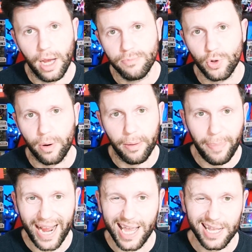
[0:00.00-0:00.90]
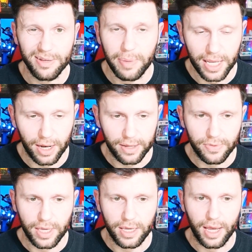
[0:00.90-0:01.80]
I'm talking about the back end of being like
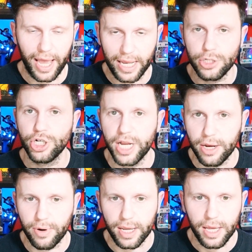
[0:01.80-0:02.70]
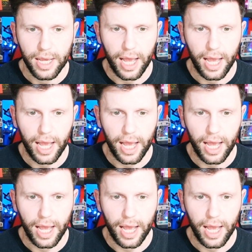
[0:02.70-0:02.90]
the engineering